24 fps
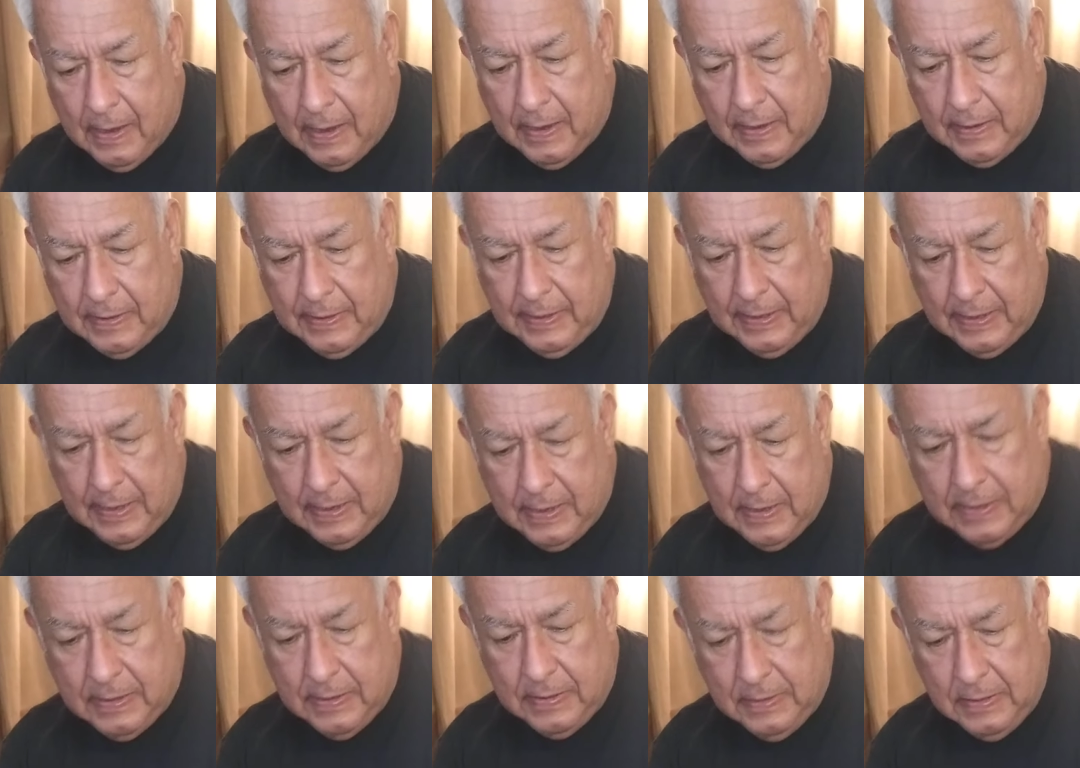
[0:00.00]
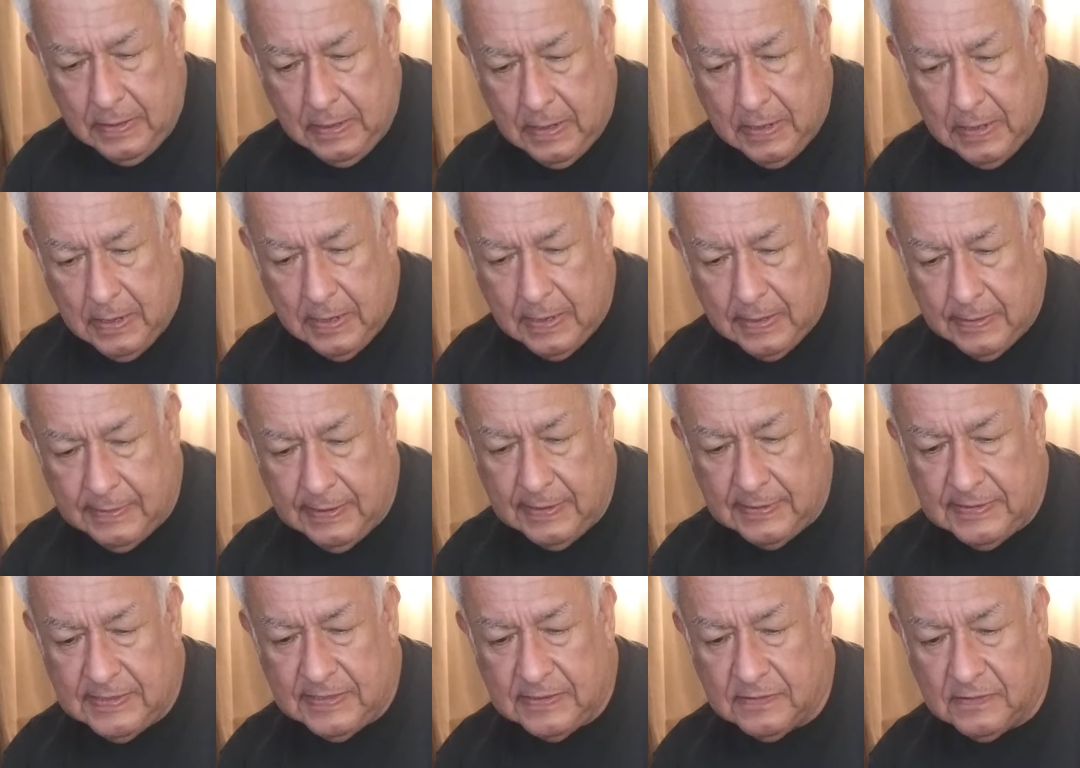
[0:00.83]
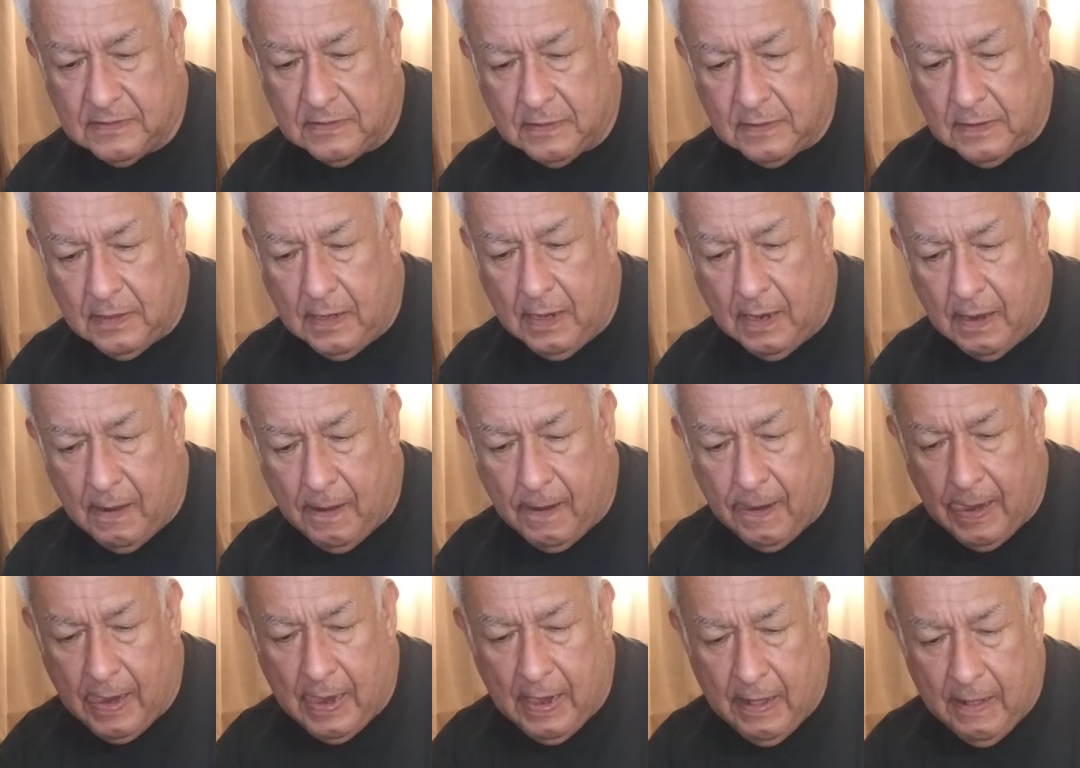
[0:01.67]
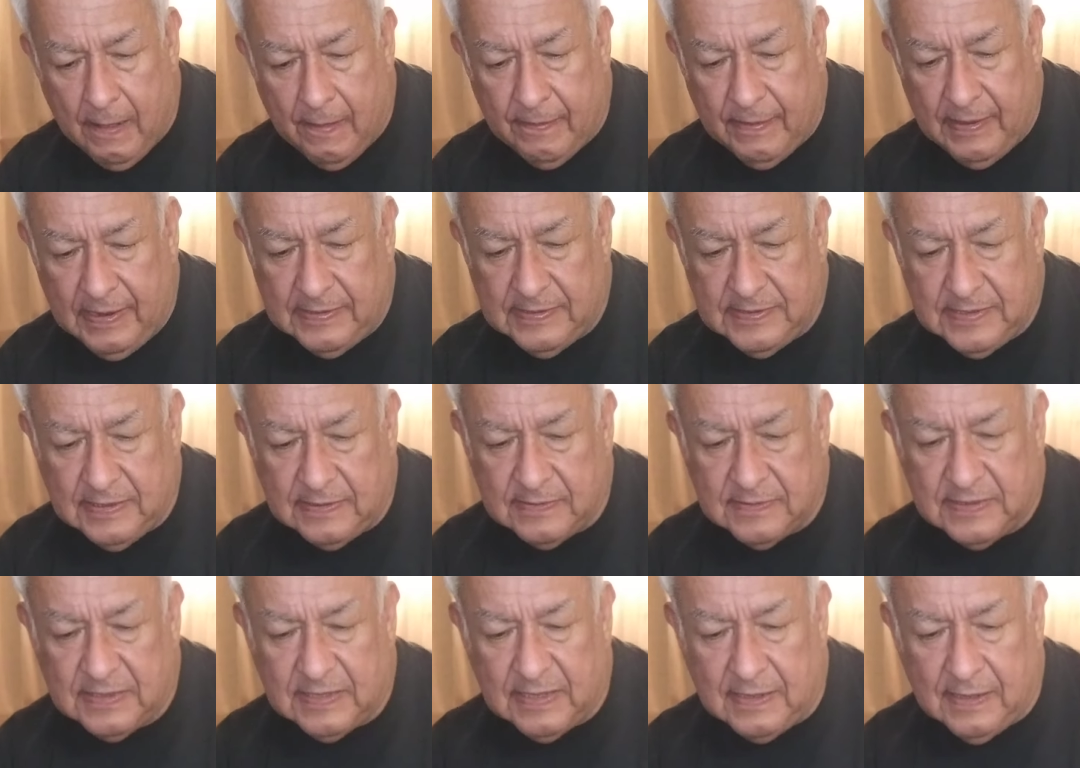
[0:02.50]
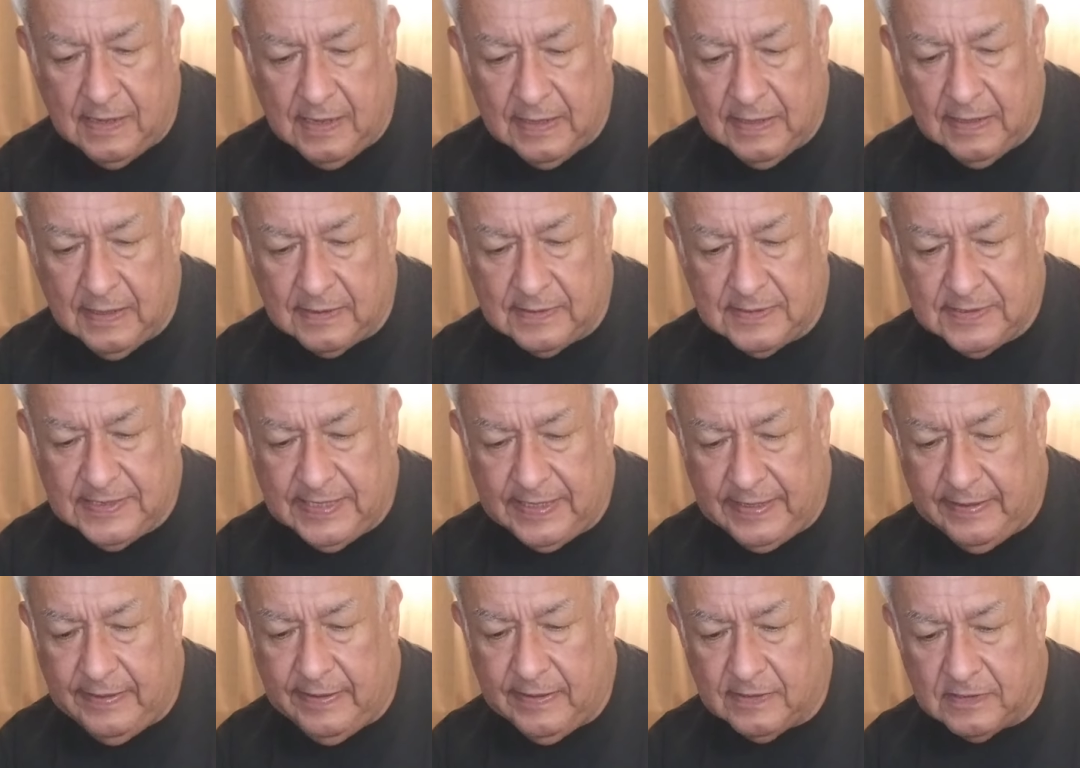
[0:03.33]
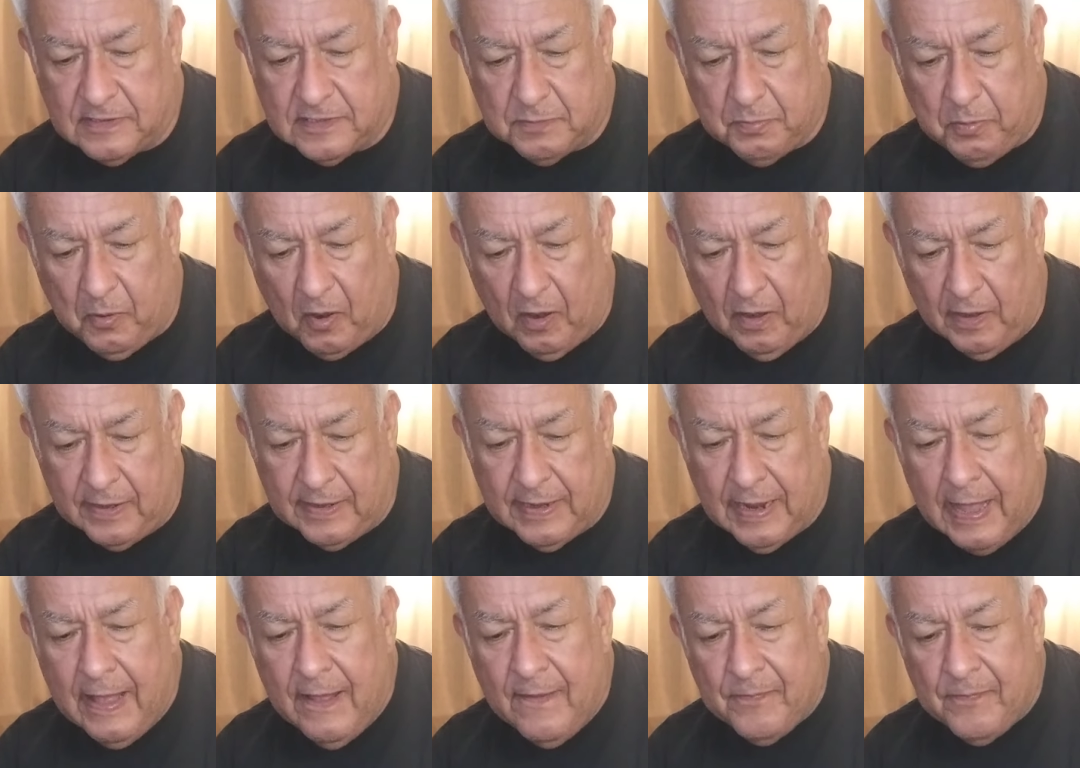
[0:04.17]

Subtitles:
again. This is the little tedious part.